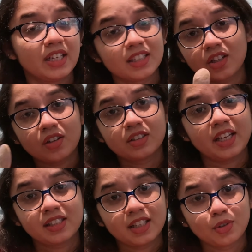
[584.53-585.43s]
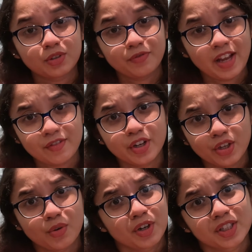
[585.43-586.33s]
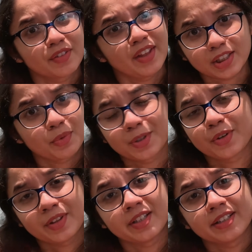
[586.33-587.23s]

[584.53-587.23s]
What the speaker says: not taste like those flavored yogurts if that's what you're thinking.